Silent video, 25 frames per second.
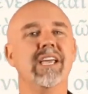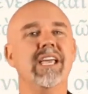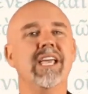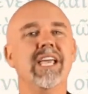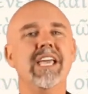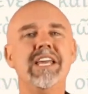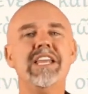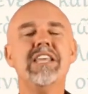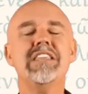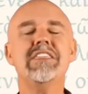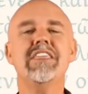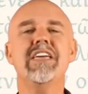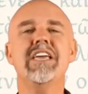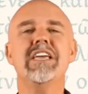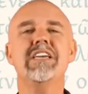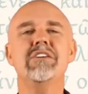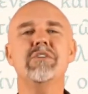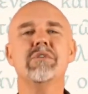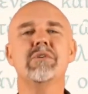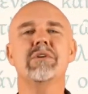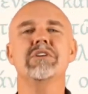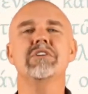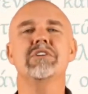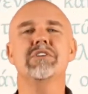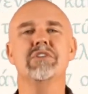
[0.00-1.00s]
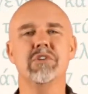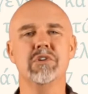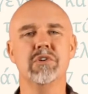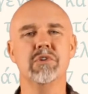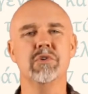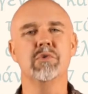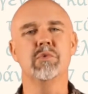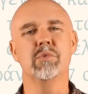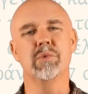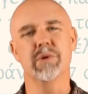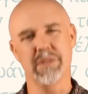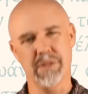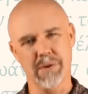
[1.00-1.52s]
anything you can
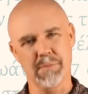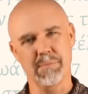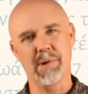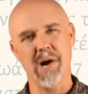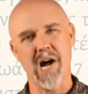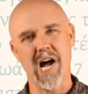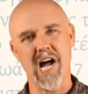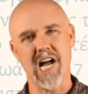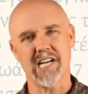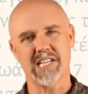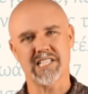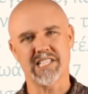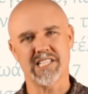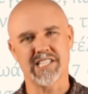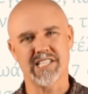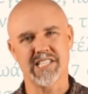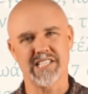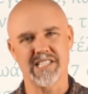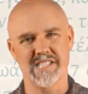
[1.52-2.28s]
do with a box.